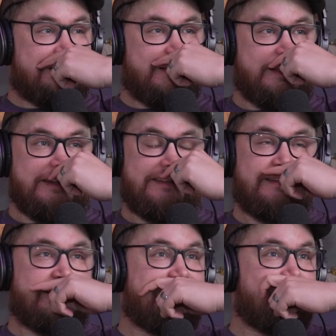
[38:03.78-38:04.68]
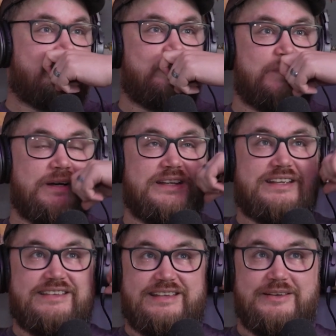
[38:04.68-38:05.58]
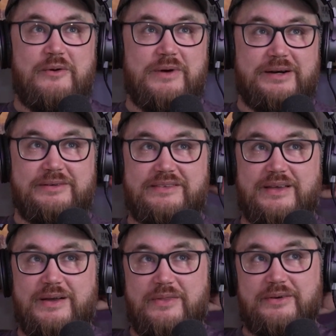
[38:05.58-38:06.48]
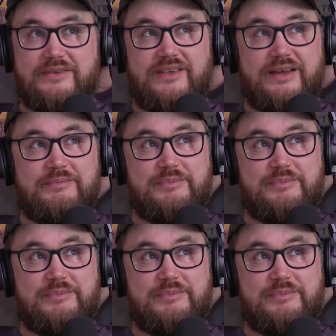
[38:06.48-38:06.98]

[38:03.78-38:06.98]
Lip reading: like, but because I don't want to risk another site.